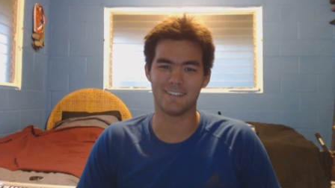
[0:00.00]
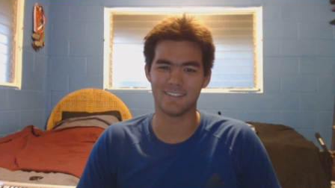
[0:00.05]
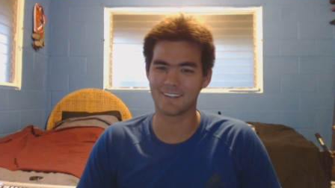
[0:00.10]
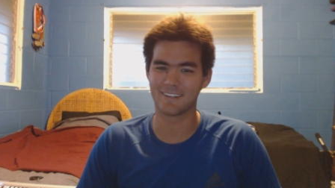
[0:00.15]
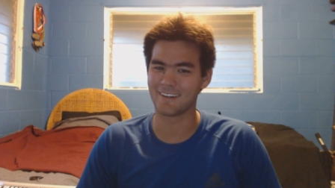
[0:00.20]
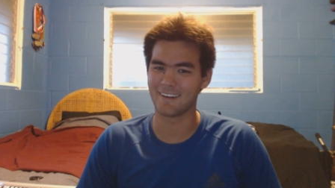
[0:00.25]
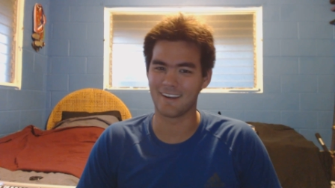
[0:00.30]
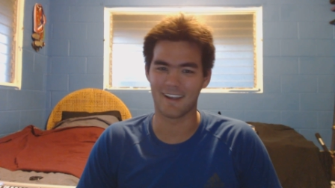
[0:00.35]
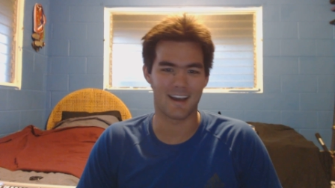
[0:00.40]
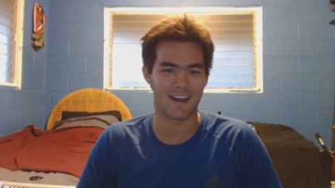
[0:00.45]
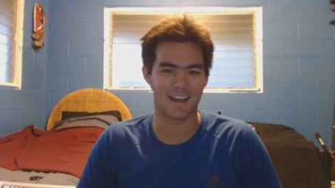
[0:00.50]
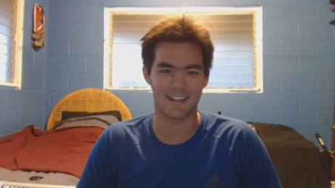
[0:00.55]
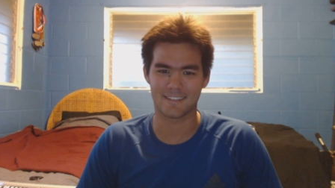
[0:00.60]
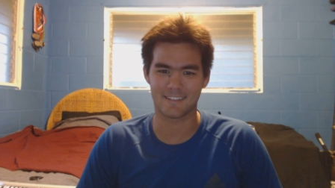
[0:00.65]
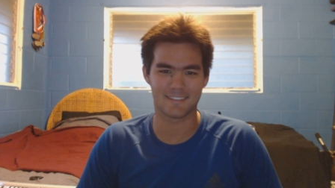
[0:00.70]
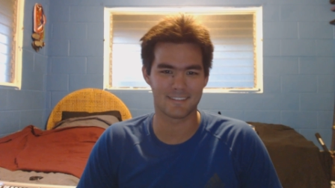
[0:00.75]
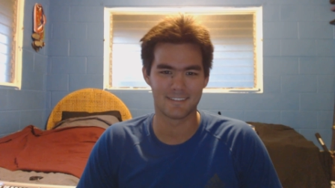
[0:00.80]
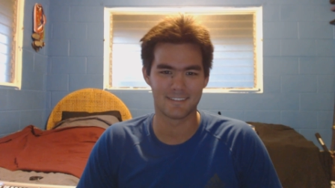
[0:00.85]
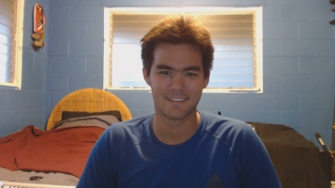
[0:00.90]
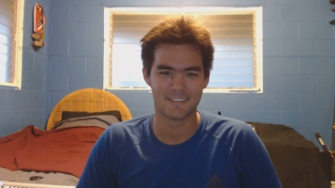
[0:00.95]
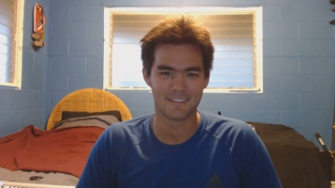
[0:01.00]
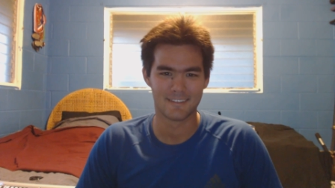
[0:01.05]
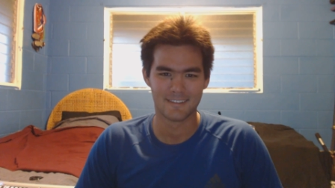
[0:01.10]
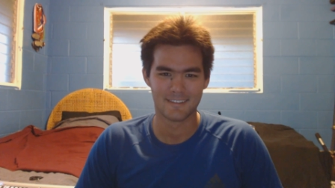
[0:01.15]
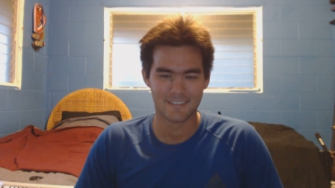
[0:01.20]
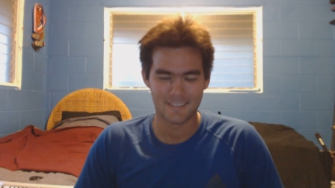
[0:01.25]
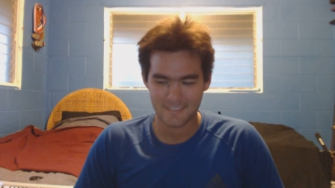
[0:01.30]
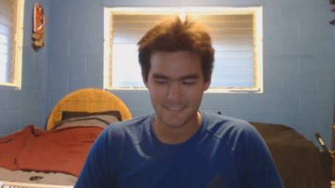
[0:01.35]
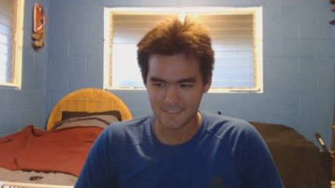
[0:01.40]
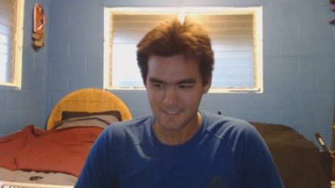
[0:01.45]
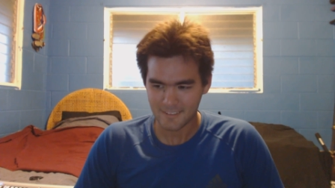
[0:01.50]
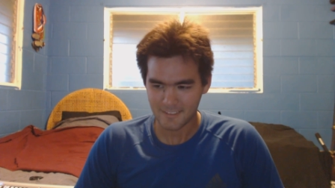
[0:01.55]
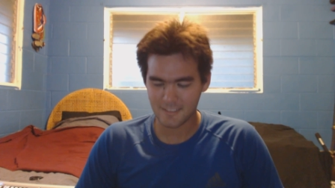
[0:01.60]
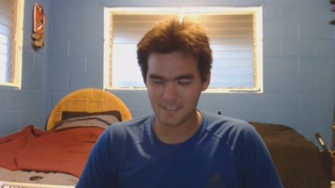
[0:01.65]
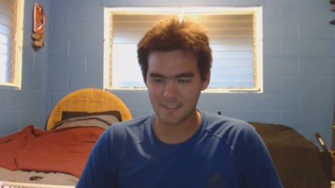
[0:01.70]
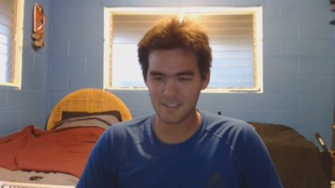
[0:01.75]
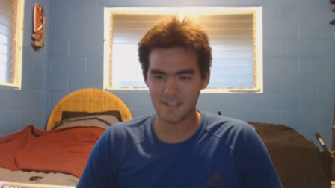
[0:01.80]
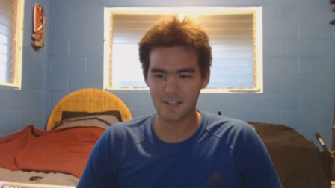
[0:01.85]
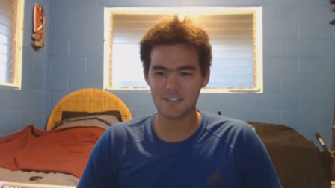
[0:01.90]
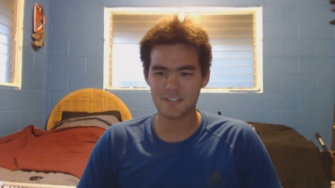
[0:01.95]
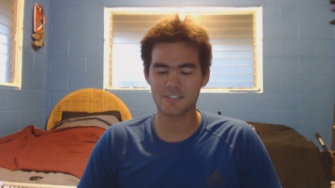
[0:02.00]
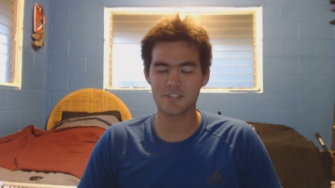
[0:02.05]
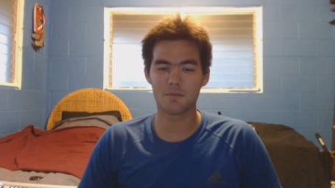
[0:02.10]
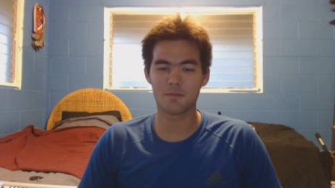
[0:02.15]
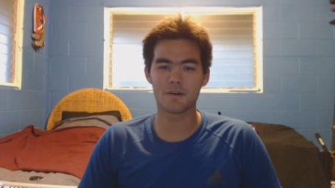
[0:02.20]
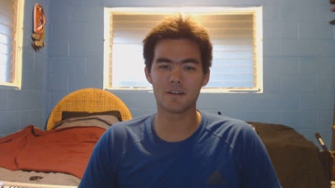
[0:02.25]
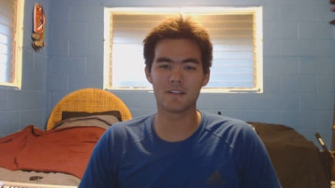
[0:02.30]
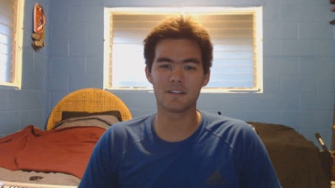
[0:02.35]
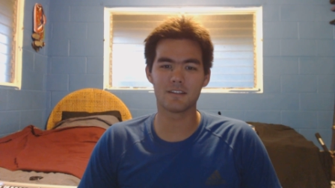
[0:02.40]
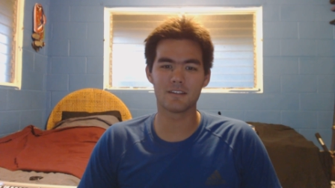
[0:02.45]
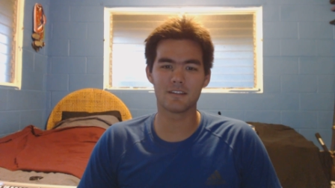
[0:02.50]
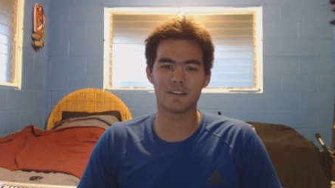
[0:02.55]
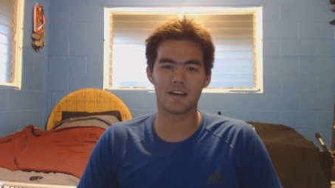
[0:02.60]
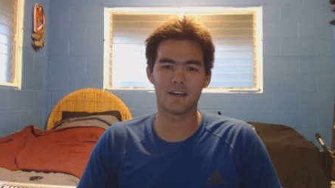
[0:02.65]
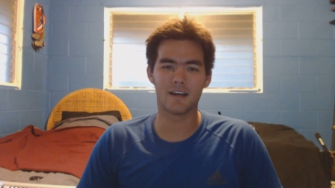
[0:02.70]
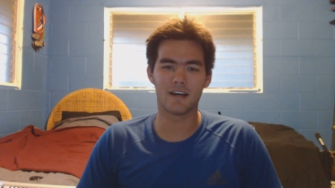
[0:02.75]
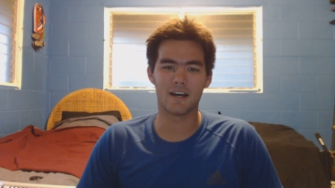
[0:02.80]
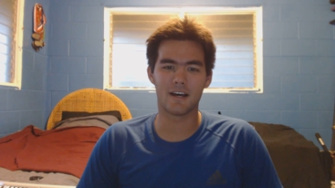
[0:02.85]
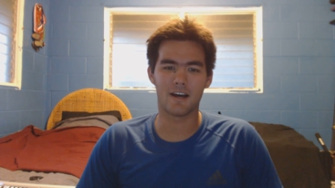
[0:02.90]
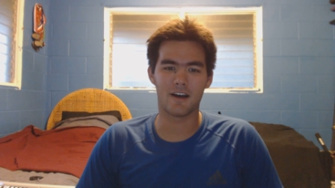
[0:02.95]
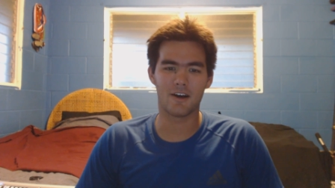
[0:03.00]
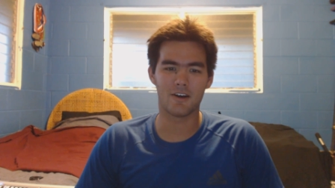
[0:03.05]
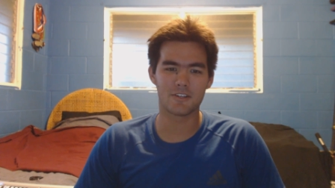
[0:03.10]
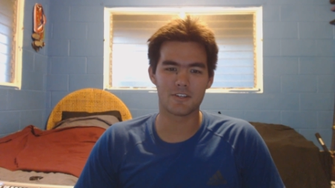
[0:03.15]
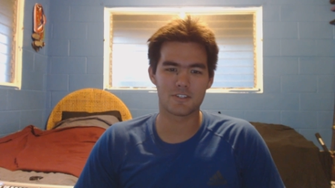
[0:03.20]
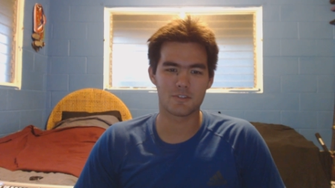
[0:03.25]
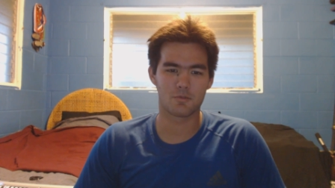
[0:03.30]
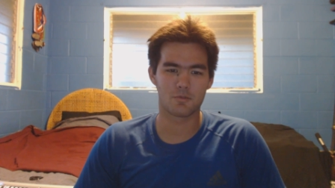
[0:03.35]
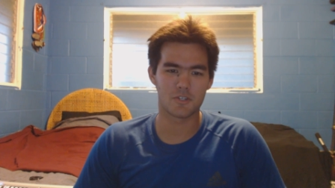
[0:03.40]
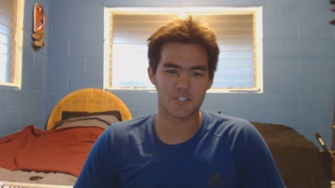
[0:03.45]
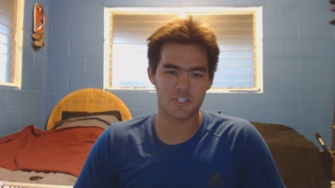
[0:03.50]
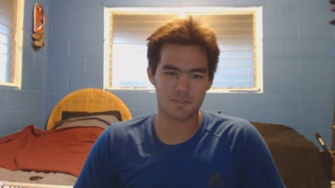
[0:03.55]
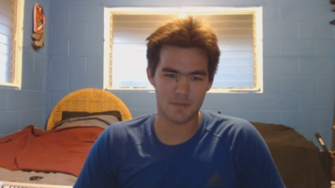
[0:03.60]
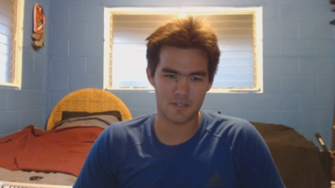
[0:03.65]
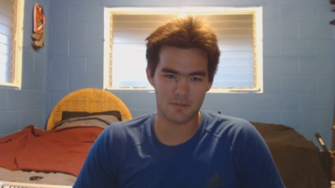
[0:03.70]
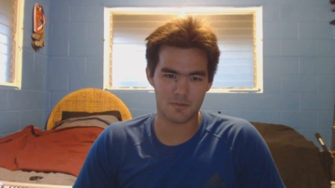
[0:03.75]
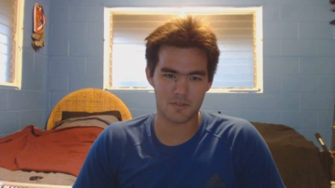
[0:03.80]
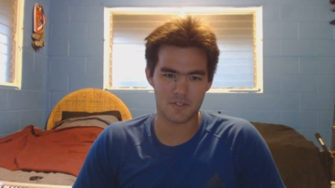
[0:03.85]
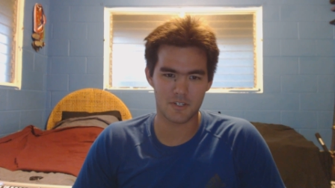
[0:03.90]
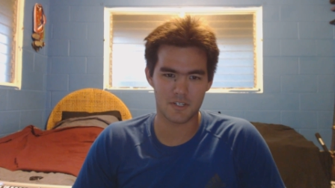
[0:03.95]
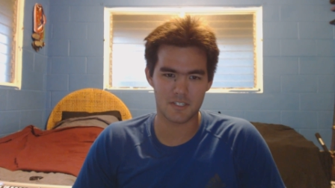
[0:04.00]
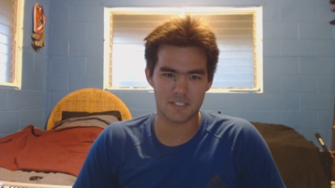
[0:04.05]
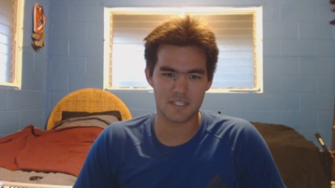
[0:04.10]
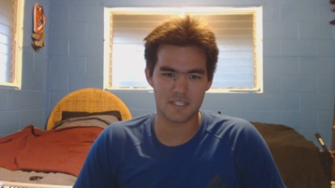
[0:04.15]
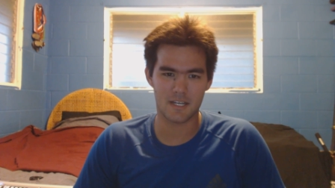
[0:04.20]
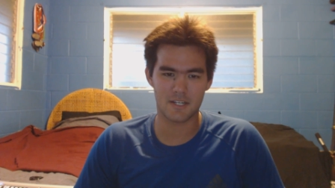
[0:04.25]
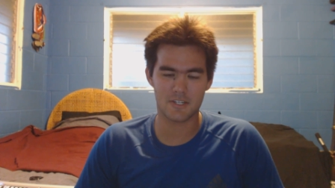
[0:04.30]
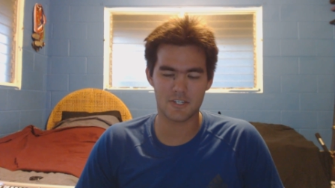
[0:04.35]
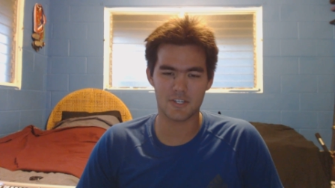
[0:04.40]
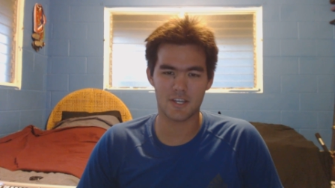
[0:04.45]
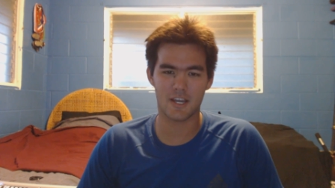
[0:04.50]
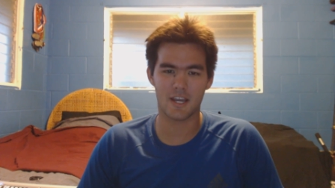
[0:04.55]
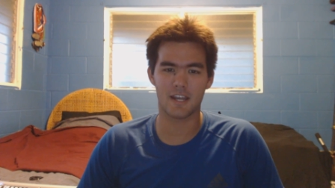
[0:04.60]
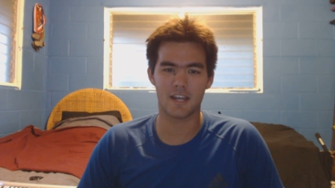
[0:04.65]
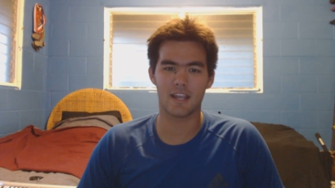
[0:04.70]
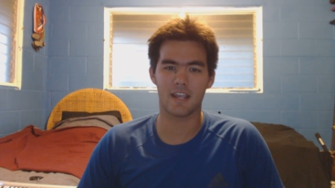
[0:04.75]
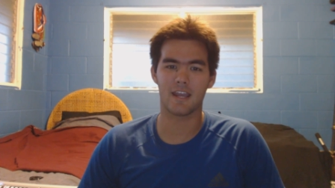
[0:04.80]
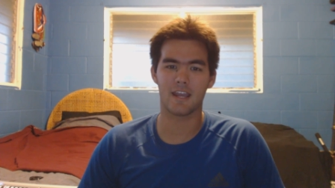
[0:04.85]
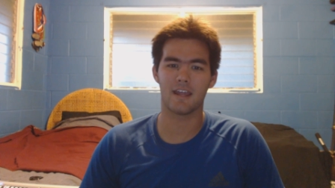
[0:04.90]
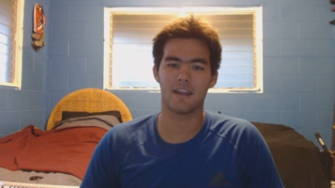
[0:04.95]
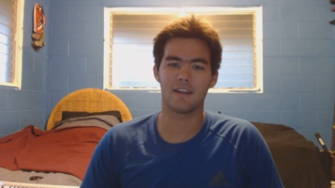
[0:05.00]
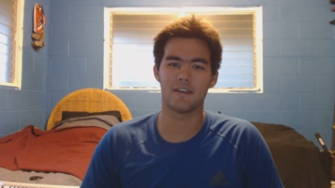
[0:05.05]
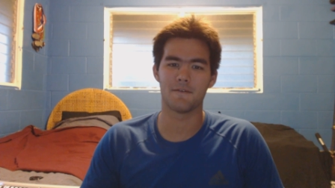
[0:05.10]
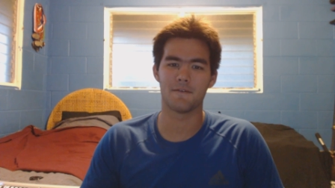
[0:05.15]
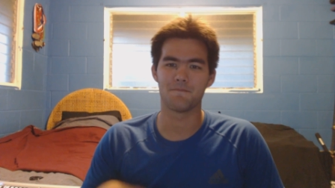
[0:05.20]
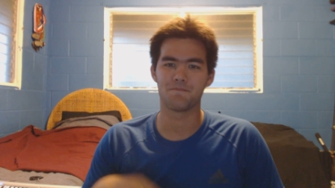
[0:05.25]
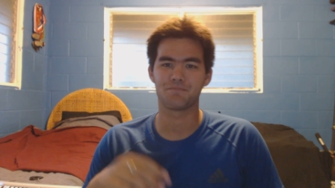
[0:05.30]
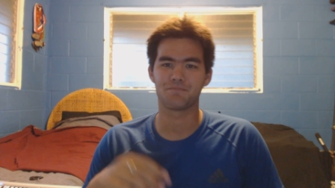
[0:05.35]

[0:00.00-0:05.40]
You're not. So, but also Will Smith was good as Deadshot, and